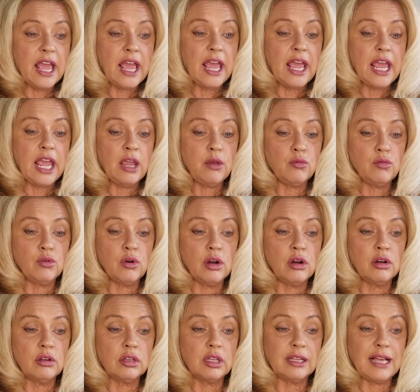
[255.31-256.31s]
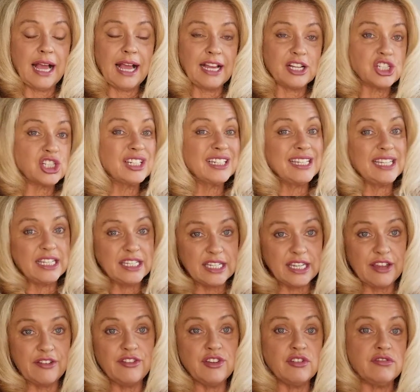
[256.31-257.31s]
it will actually
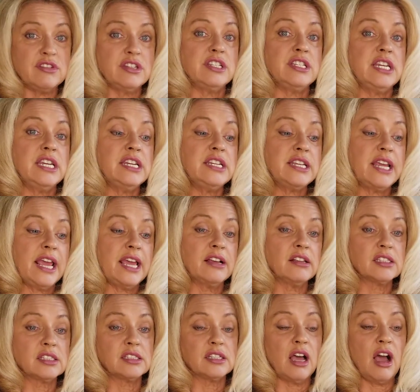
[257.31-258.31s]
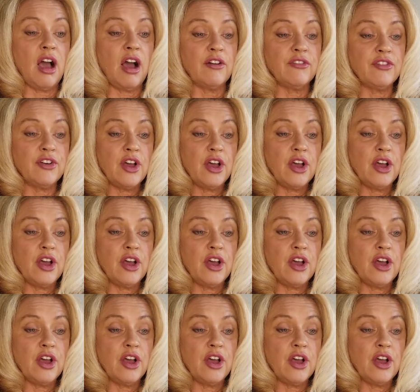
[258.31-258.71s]
give you the details of